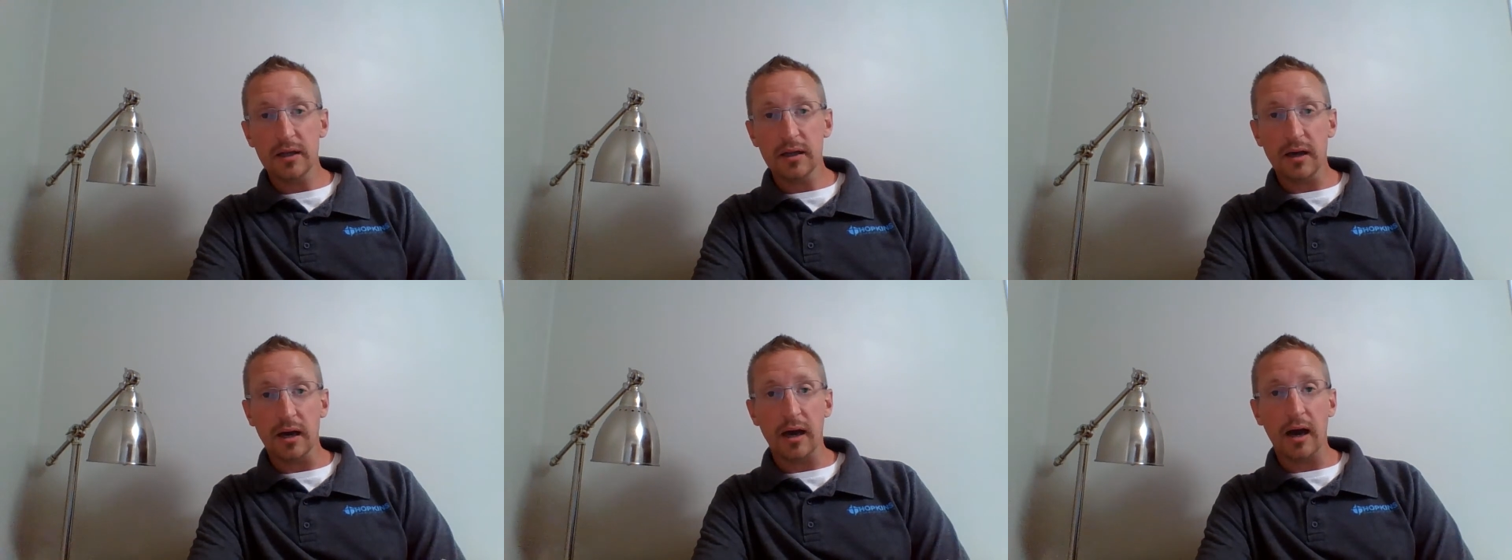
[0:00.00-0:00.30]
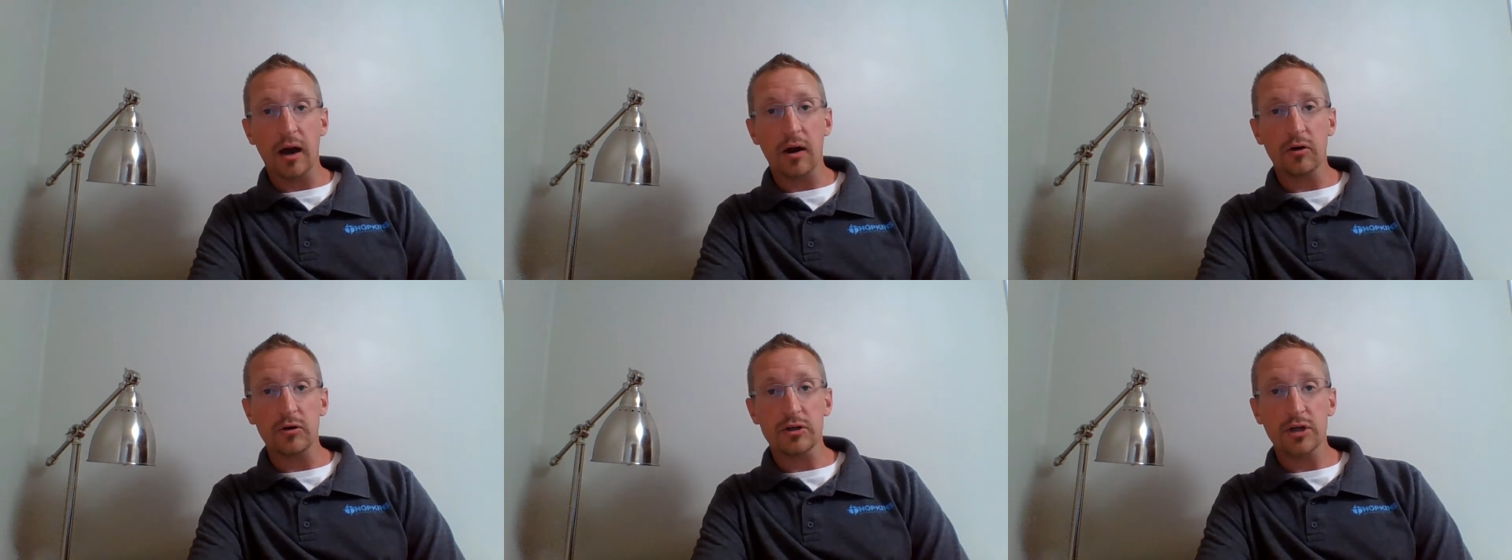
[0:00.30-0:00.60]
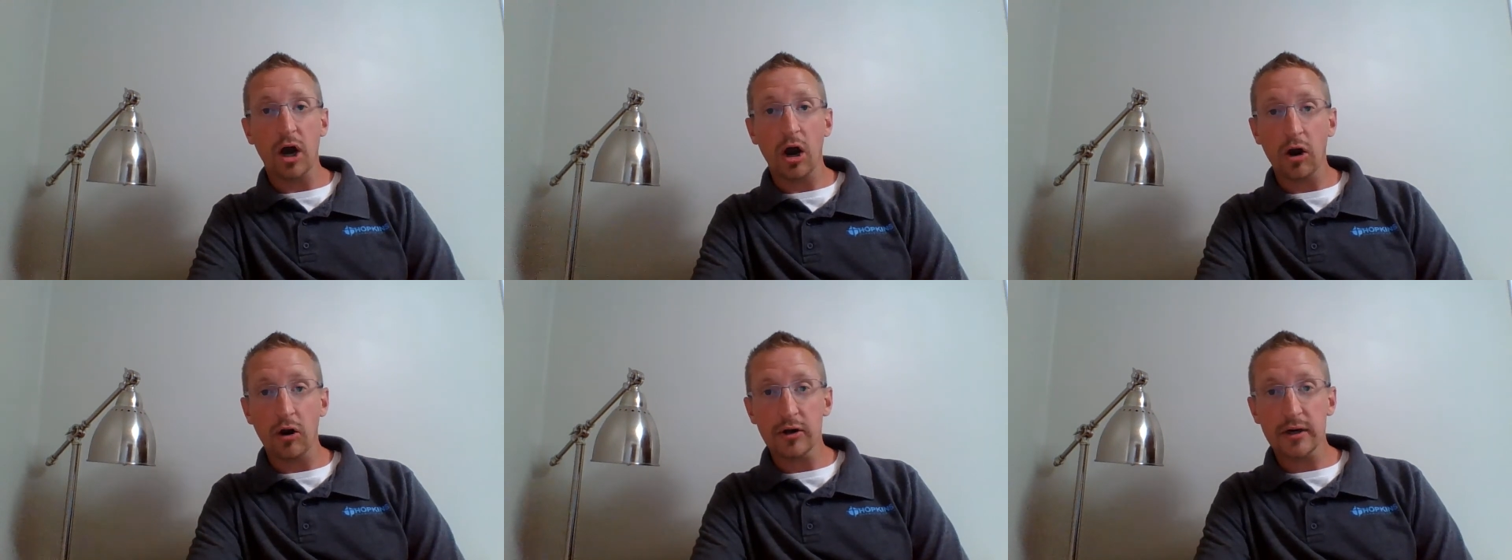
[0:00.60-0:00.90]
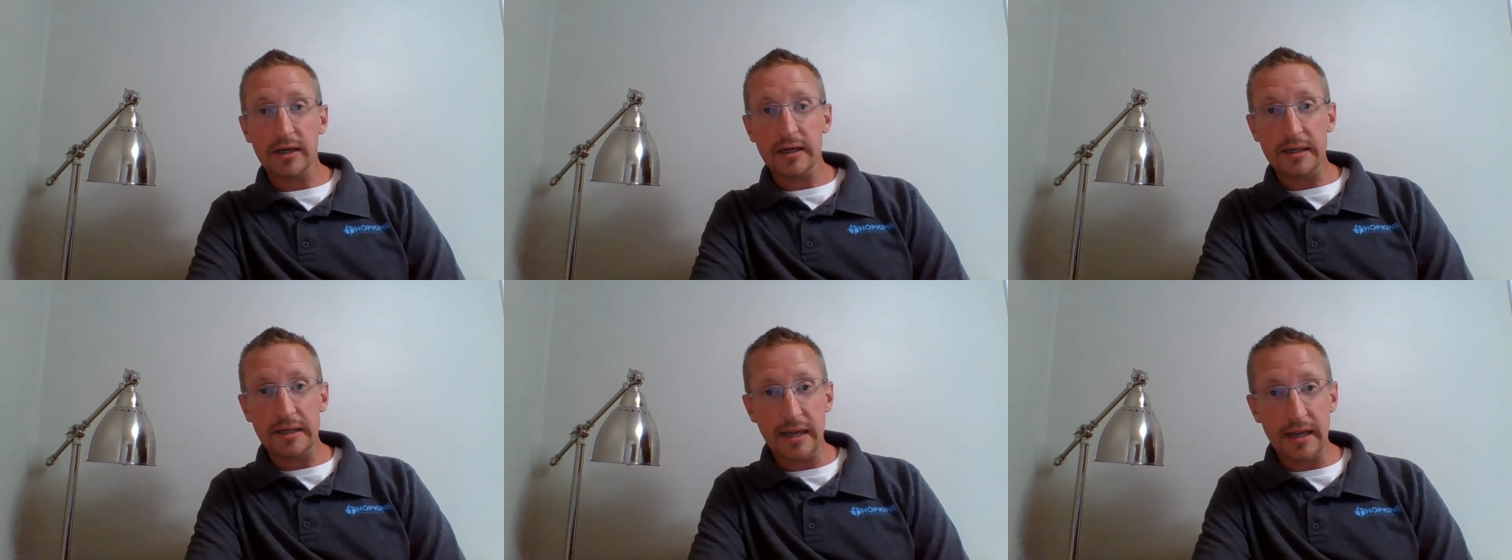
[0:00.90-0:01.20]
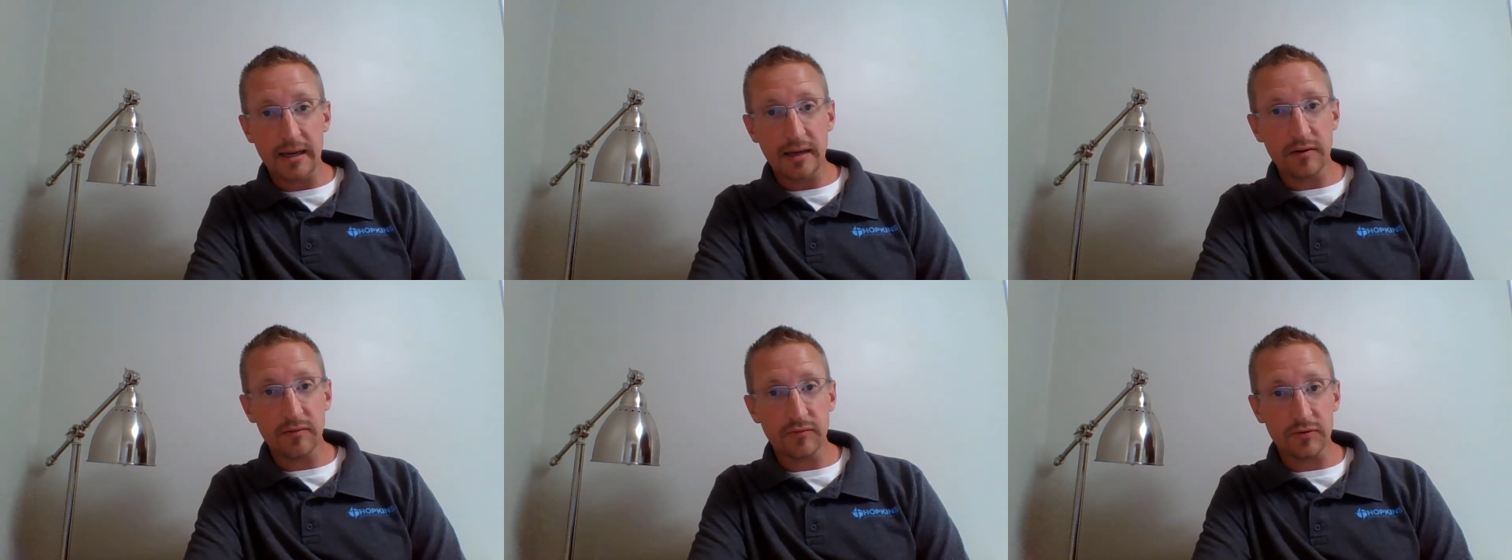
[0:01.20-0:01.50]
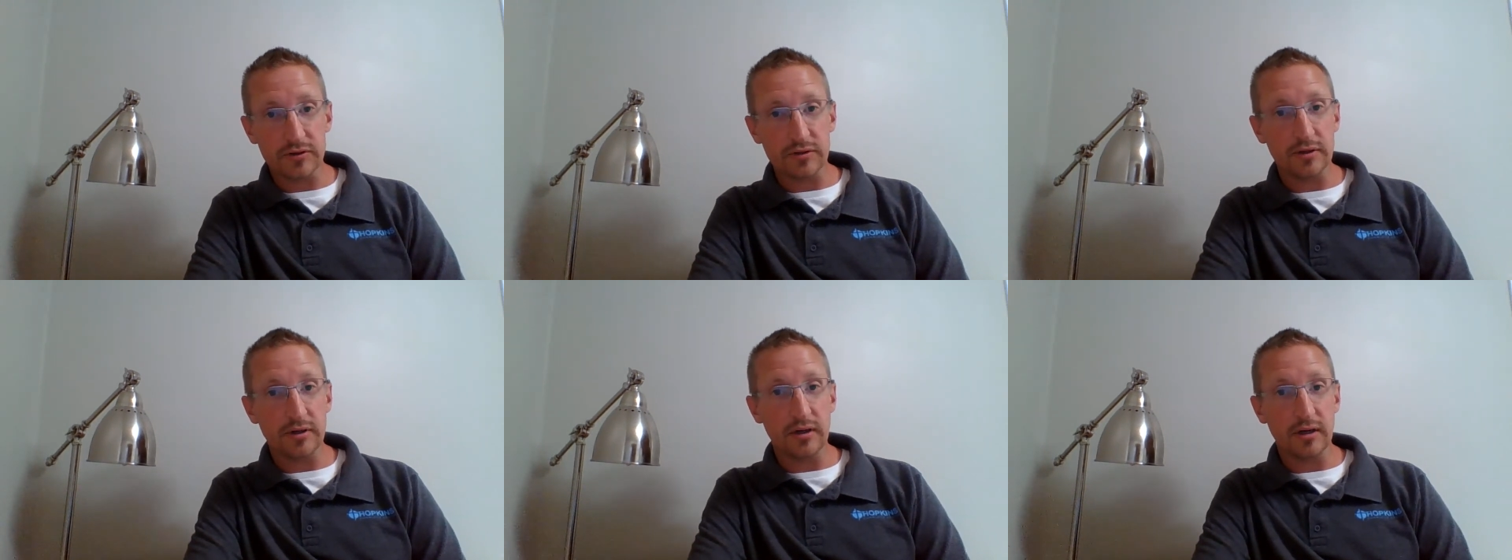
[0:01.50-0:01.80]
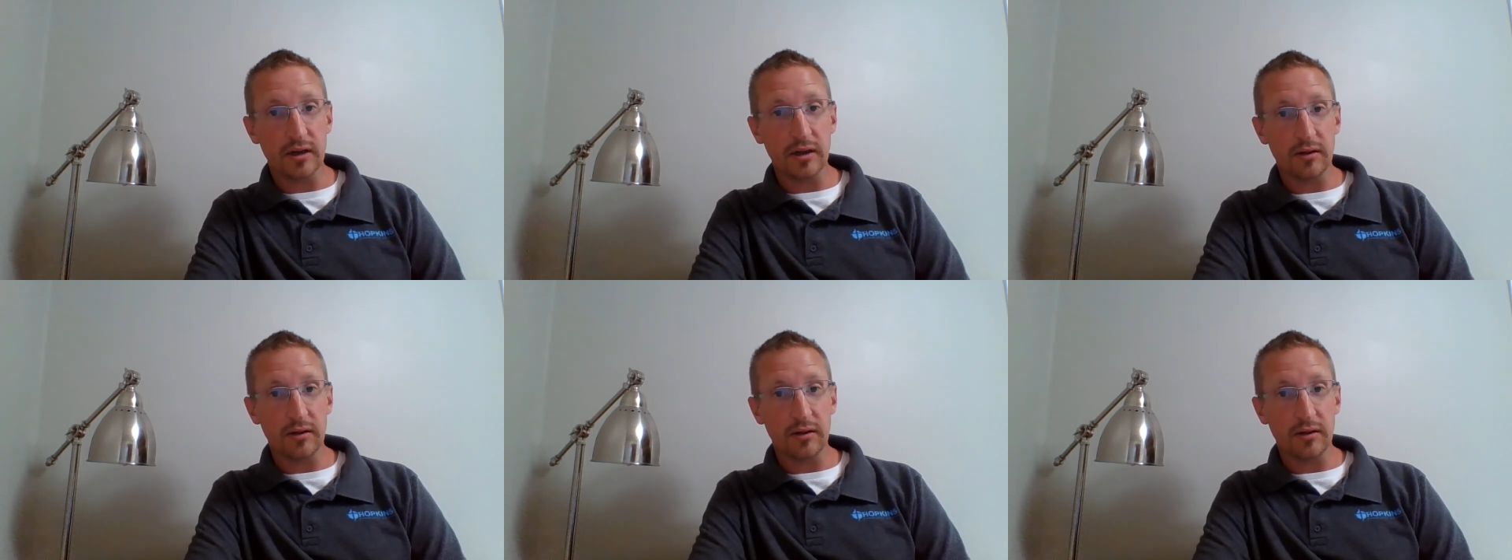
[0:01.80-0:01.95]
our target date for